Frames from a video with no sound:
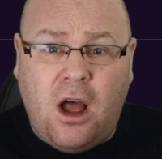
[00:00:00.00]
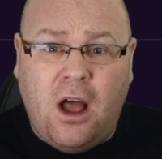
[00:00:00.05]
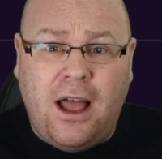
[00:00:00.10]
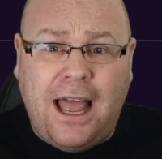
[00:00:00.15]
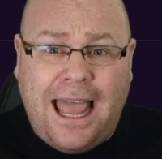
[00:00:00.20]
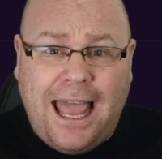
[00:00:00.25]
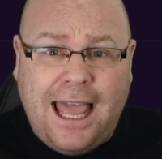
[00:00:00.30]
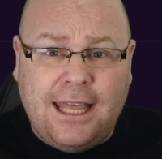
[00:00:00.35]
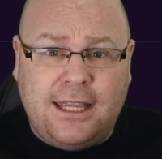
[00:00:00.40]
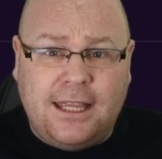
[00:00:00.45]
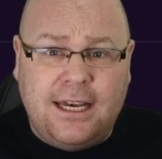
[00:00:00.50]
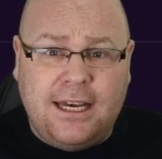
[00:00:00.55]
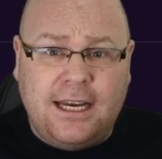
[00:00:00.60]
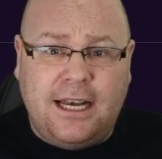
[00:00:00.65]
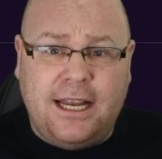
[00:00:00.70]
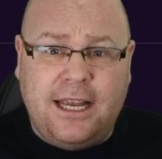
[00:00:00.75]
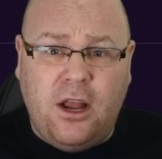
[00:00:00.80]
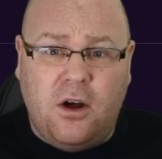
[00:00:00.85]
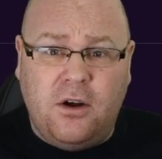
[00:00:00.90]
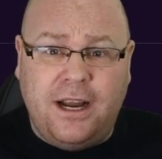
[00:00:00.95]
are
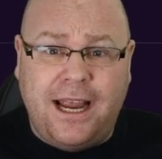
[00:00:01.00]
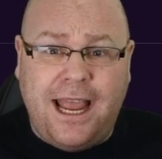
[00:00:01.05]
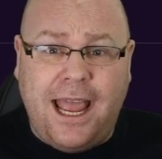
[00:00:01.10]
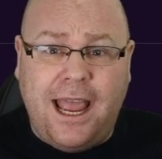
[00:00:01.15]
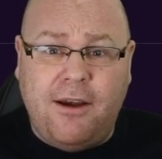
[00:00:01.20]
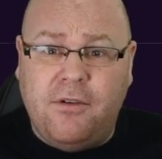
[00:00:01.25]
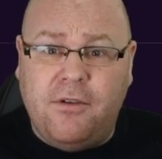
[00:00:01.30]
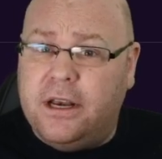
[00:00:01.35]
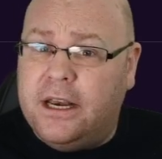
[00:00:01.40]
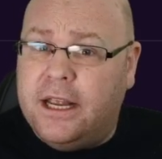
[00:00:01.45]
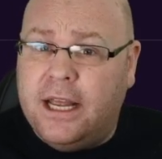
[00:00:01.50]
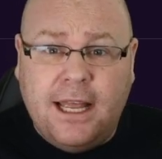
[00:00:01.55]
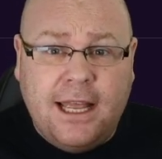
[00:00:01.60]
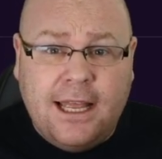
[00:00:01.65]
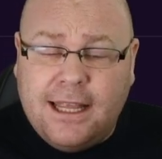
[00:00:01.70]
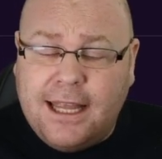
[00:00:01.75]
ethnically Hungarian.